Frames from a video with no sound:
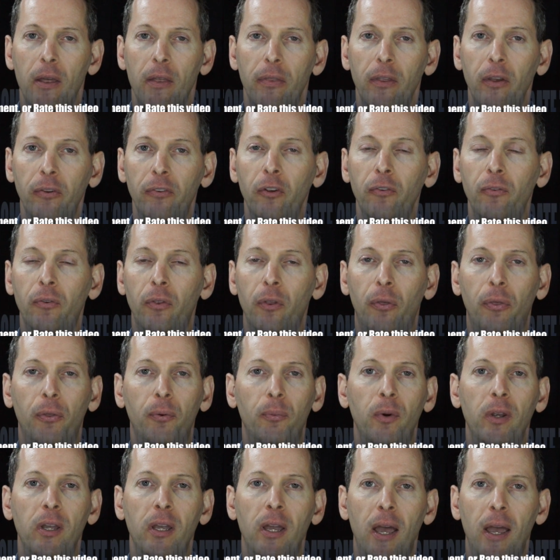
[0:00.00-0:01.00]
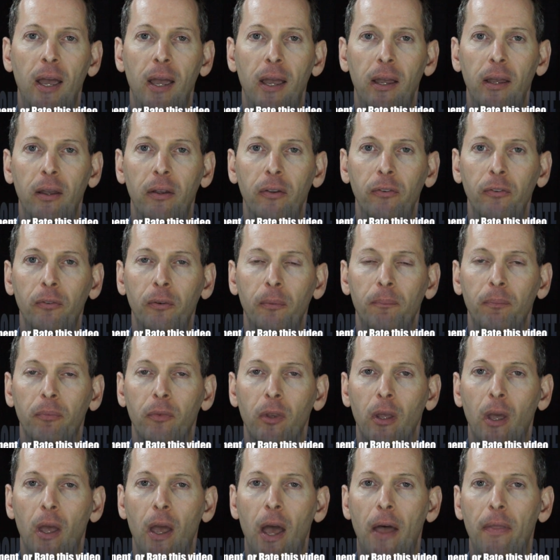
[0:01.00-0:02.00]
This is the three A's
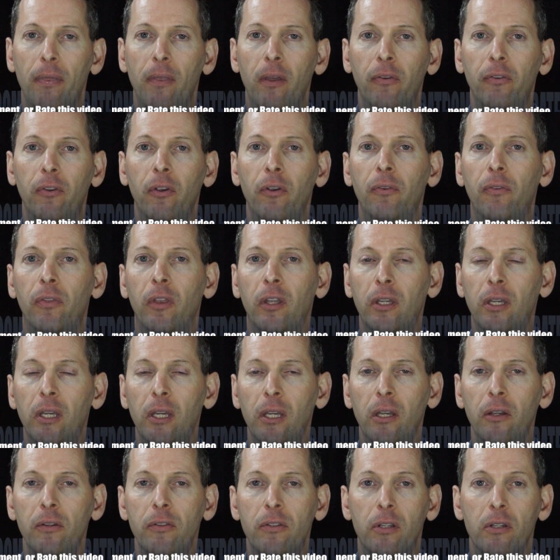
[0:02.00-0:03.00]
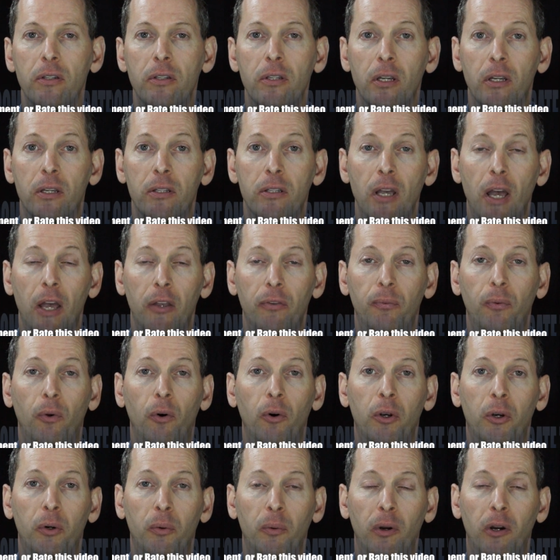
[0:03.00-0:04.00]
and this is the keys to
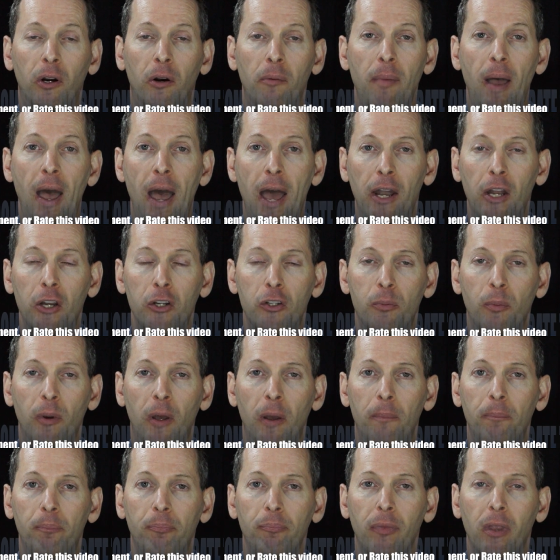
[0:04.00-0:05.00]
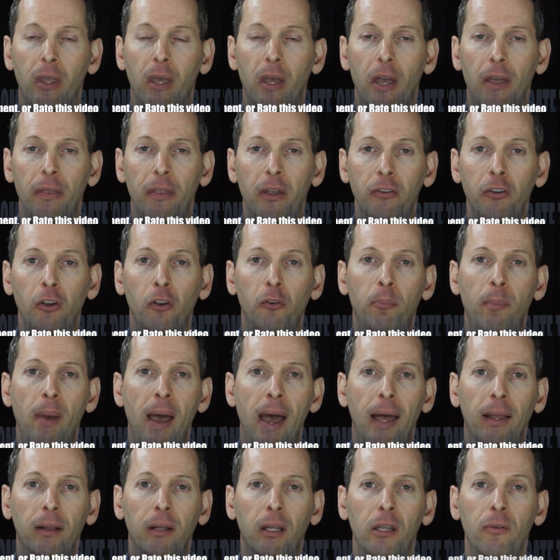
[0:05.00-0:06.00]
successful career management. This is
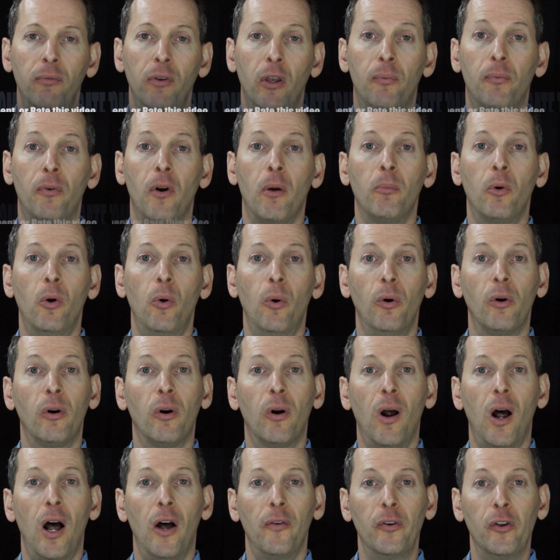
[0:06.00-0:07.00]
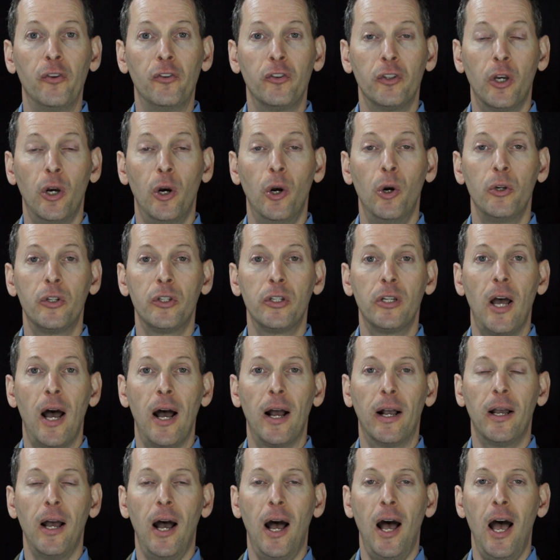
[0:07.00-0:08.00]
Matt Levy from
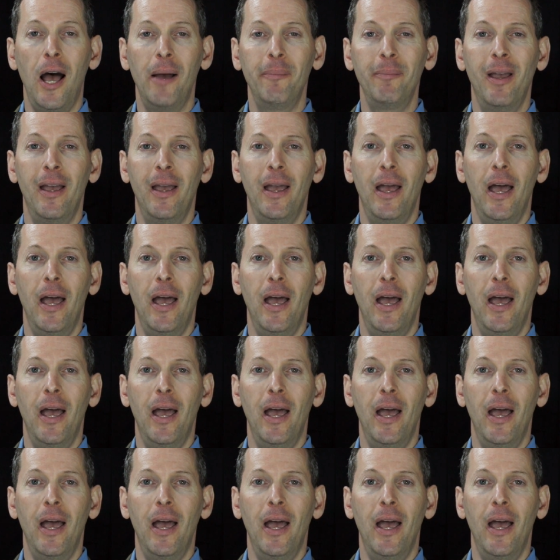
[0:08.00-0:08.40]
cornerofficecoach.com